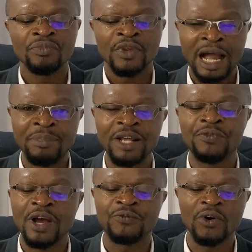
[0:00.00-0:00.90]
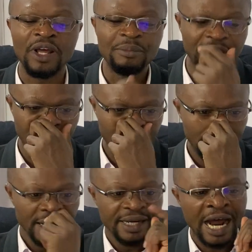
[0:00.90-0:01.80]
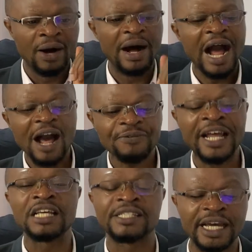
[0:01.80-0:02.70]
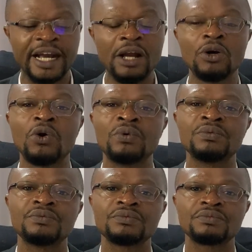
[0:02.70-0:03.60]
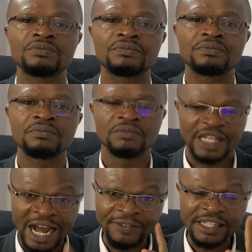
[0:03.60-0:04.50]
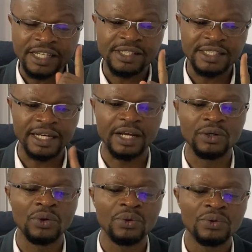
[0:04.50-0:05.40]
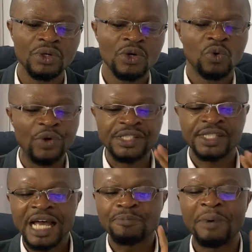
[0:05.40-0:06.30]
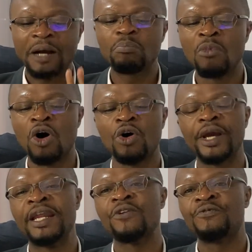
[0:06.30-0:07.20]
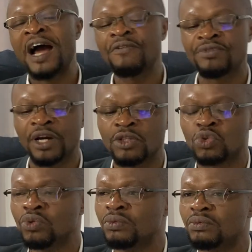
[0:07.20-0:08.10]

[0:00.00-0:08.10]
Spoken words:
I believe you are following me. Now, after the second goal, after Chelsea's second goal, we sat back more in a 5-3-2.